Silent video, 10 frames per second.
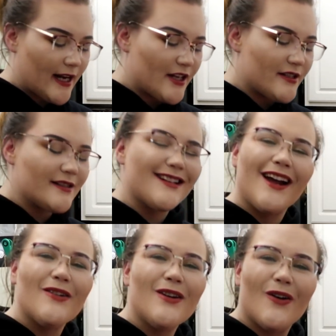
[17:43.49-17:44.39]
And I just,
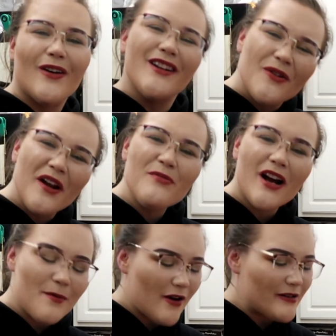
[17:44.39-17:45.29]
I don't know. You know what I'm
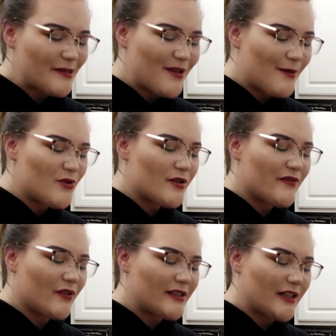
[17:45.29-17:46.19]
talking about? How sometimes you
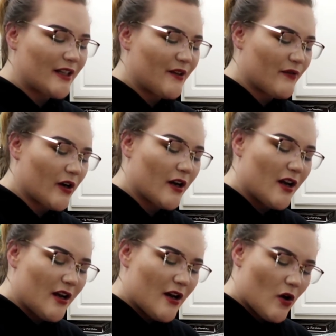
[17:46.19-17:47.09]
just feel silly for
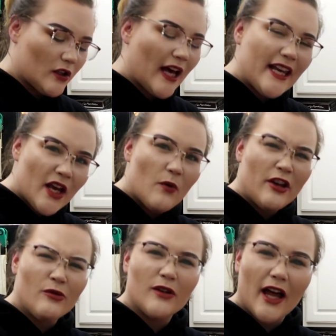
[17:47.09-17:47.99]
liking
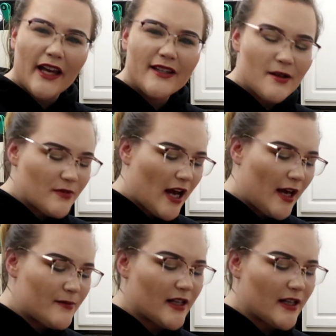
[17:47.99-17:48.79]
what you like sometimes.